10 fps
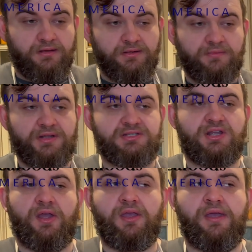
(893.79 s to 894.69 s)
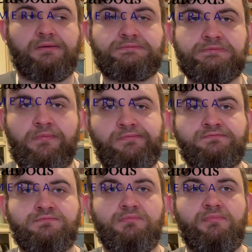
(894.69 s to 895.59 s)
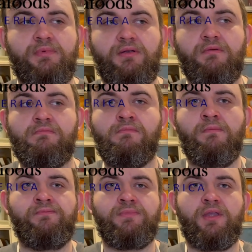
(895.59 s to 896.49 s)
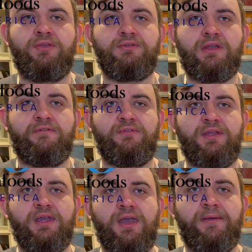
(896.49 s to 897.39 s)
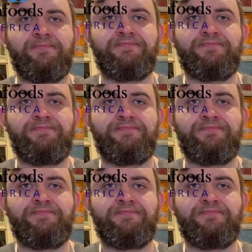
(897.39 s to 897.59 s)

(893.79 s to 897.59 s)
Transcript: little bit of sake, and you definitely get